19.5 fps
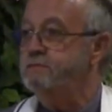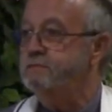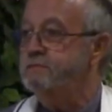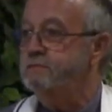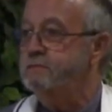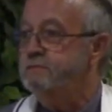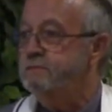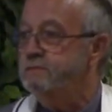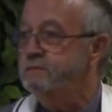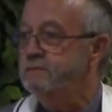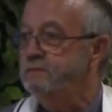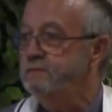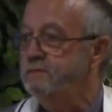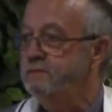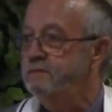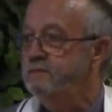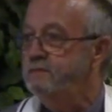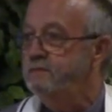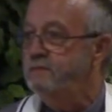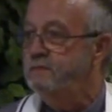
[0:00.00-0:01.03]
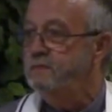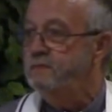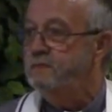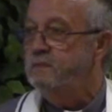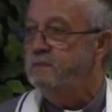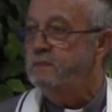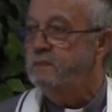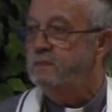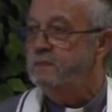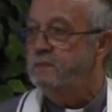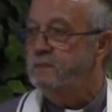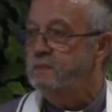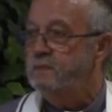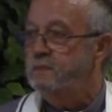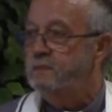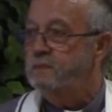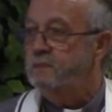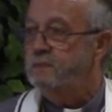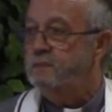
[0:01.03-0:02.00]

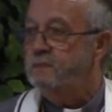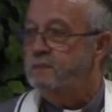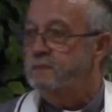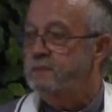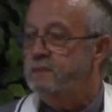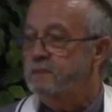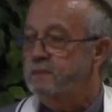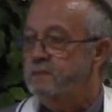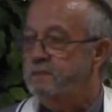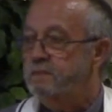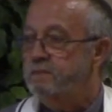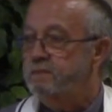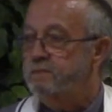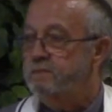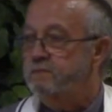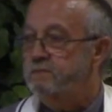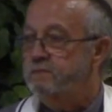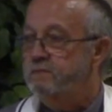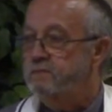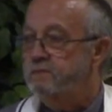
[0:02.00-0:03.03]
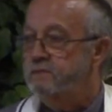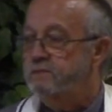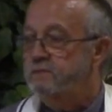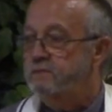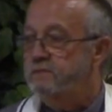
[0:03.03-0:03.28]
Nothing is said.